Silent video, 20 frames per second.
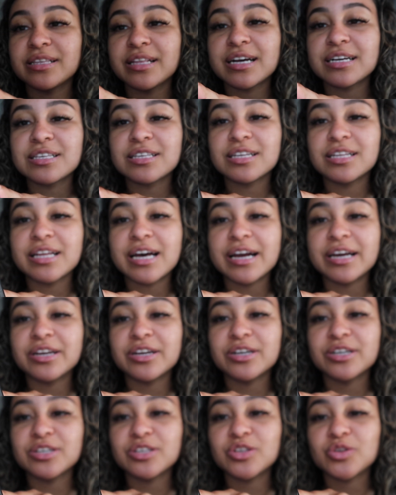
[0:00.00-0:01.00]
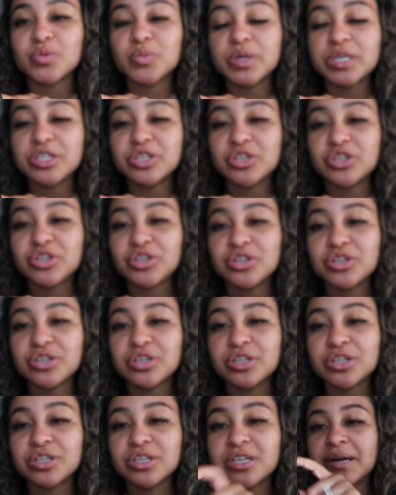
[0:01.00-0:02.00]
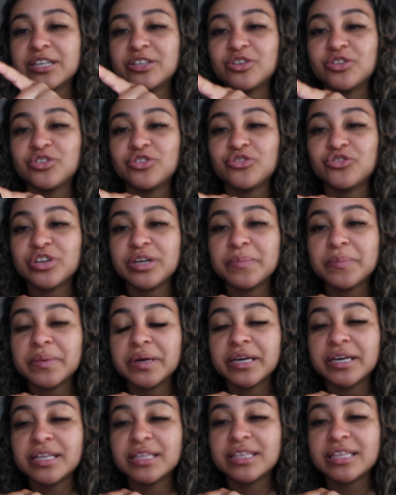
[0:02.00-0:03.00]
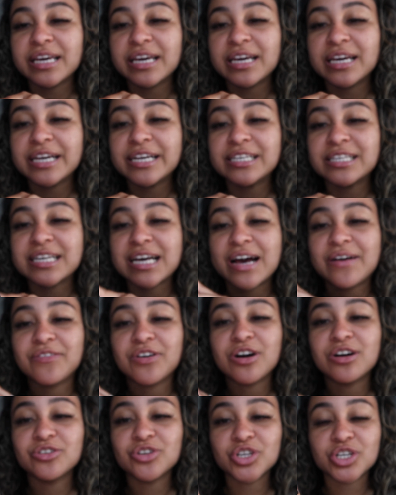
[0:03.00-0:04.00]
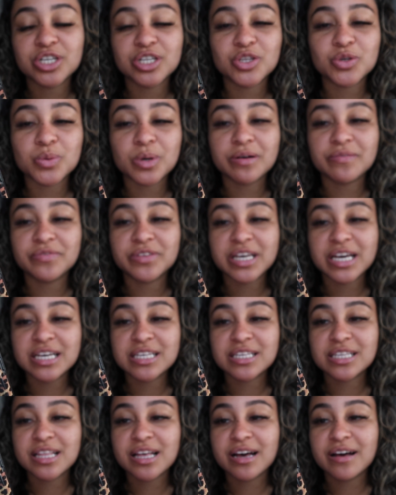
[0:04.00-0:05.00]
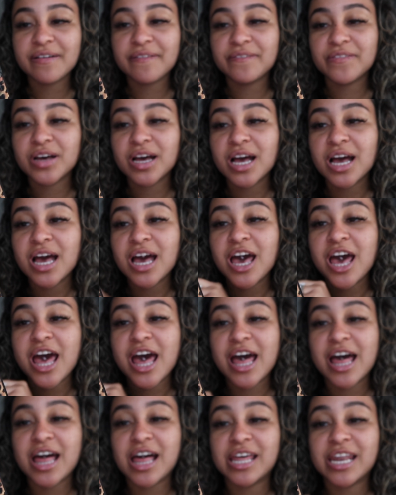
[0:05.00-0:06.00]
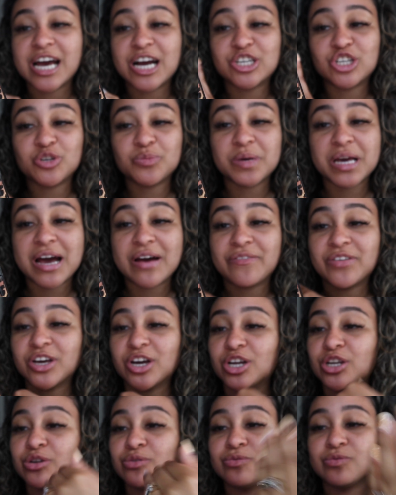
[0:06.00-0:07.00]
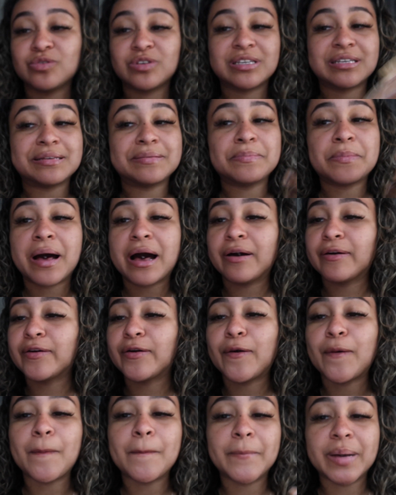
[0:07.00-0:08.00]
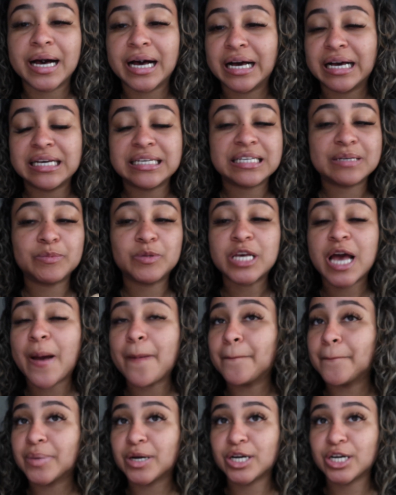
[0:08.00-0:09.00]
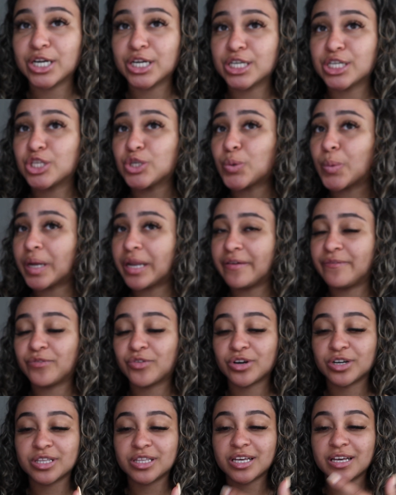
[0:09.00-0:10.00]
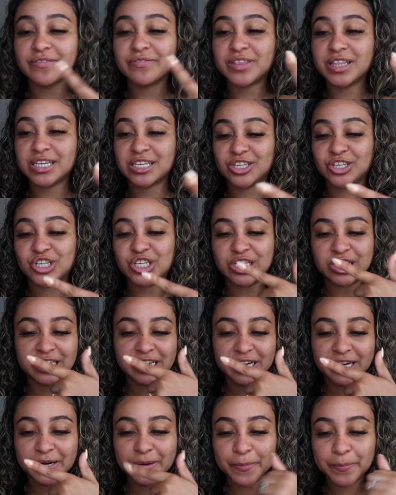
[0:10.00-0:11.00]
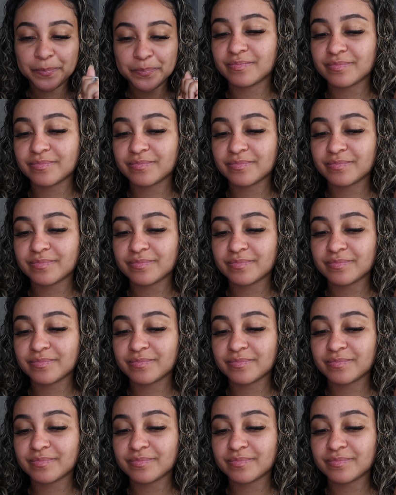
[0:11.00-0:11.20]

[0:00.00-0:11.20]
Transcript: next aligner switch my treatment days i have 112 days left and i should be having a new smile by september 24th of this year